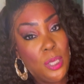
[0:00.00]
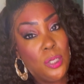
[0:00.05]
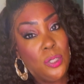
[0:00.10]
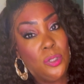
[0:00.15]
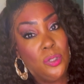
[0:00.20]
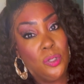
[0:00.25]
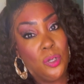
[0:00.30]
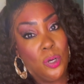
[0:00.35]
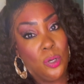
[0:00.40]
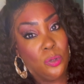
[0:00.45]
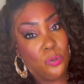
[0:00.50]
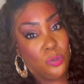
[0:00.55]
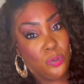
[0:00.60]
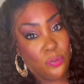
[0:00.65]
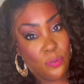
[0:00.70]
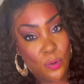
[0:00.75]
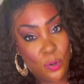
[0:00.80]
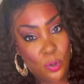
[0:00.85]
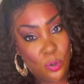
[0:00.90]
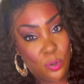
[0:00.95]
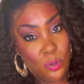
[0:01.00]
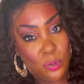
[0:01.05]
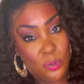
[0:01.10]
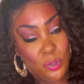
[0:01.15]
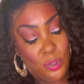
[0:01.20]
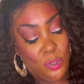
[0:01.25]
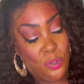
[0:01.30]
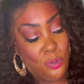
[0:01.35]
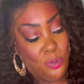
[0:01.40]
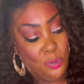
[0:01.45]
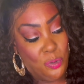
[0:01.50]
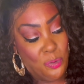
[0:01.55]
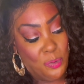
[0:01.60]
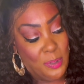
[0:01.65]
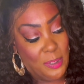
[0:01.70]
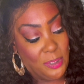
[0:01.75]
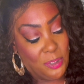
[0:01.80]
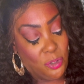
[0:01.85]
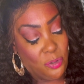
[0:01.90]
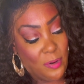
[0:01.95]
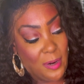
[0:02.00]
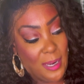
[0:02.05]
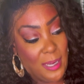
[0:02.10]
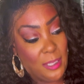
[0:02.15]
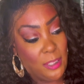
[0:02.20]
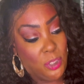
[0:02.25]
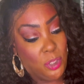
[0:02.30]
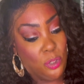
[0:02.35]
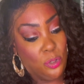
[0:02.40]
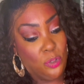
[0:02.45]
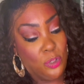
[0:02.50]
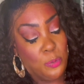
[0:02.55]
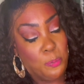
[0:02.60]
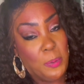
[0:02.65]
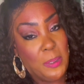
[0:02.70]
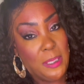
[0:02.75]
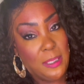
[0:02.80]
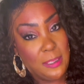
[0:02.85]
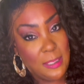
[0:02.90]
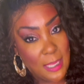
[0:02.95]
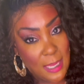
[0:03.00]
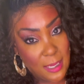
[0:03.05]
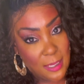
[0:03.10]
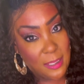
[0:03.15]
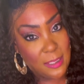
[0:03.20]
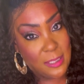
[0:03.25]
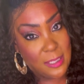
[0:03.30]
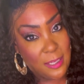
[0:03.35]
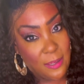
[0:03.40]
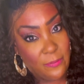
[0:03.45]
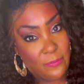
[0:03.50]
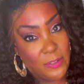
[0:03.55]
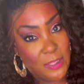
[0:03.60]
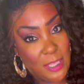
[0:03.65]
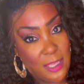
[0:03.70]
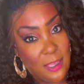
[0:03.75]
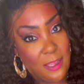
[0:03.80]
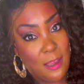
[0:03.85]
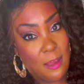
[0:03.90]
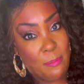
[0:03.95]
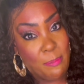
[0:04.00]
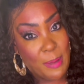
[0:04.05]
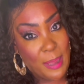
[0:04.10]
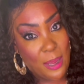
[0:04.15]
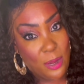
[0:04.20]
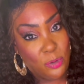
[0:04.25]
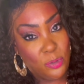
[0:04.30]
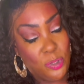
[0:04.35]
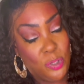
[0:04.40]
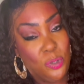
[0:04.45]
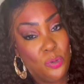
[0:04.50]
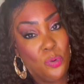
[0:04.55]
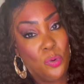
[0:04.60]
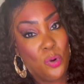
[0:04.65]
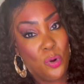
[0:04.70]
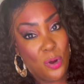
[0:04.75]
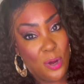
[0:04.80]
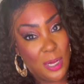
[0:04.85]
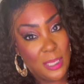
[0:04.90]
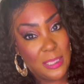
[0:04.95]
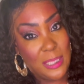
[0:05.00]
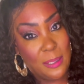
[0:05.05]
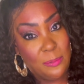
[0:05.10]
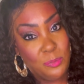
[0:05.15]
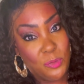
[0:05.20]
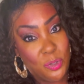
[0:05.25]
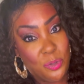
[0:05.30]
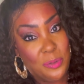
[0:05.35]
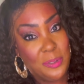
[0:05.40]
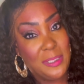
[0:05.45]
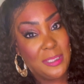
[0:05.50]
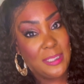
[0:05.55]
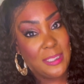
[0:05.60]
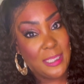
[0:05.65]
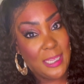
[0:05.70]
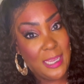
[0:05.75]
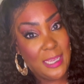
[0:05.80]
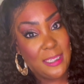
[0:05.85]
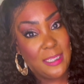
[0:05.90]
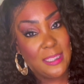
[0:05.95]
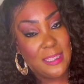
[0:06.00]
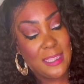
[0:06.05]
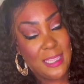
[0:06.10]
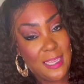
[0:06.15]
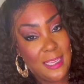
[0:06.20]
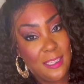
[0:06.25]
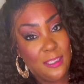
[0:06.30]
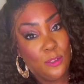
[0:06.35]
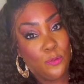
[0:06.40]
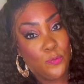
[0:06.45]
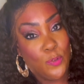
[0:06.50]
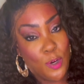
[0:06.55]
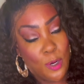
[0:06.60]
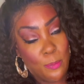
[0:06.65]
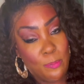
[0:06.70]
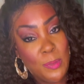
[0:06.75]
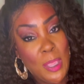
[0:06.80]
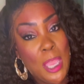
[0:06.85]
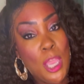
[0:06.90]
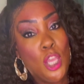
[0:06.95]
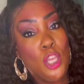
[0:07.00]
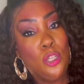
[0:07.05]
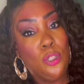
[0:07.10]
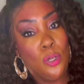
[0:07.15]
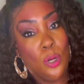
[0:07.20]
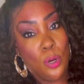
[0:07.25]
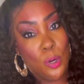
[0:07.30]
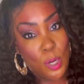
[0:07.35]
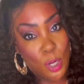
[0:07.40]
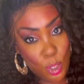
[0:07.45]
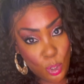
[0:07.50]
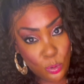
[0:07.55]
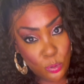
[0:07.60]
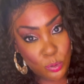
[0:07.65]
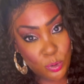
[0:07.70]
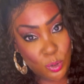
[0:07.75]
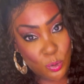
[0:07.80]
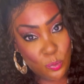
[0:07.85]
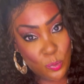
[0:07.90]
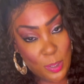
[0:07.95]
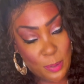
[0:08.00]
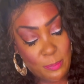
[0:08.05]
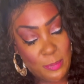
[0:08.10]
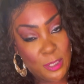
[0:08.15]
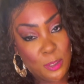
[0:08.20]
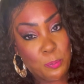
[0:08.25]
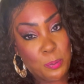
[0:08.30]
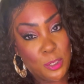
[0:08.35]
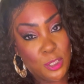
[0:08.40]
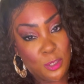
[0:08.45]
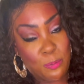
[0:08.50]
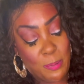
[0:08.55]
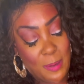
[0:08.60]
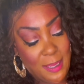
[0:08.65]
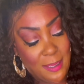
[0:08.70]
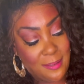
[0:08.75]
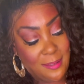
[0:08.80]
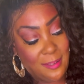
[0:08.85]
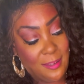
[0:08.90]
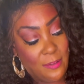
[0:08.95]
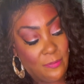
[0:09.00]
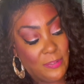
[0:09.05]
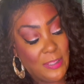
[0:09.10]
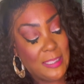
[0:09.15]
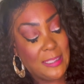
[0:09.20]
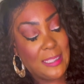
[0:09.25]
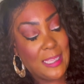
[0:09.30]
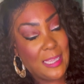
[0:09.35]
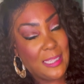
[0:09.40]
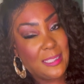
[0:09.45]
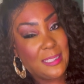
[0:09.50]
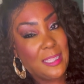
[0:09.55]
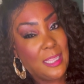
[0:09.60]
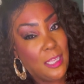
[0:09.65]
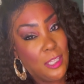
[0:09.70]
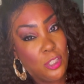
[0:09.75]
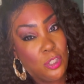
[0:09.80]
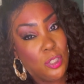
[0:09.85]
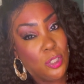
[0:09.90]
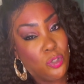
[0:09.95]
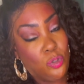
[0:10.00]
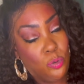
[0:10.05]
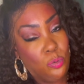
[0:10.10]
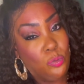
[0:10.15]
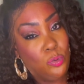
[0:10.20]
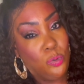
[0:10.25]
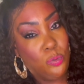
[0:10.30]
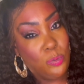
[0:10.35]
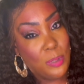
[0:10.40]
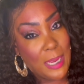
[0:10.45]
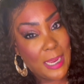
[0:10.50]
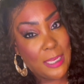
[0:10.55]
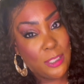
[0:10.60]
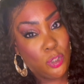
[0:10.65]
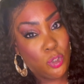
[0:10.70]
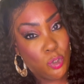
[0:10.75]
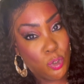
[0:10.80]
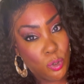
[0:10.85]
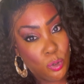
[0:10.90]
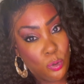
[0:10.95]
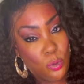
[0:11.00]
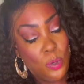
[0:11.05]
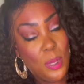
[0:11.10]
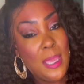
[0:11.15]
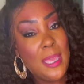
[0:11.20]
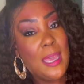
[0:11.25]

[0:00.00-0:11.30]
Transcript: you know, troll you or try to speak negatively about you. All I'm doing is saying the things from, you know, an older woman's perspective. Like, that's things that you do not do.